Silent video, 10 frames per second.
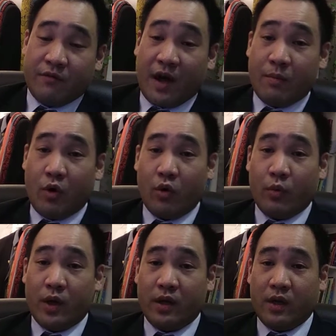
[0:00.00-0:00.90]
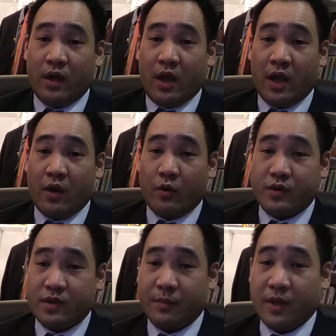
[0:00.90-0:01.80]
5.1, it
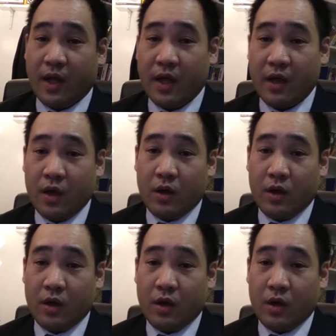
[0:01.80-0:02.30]
goes something like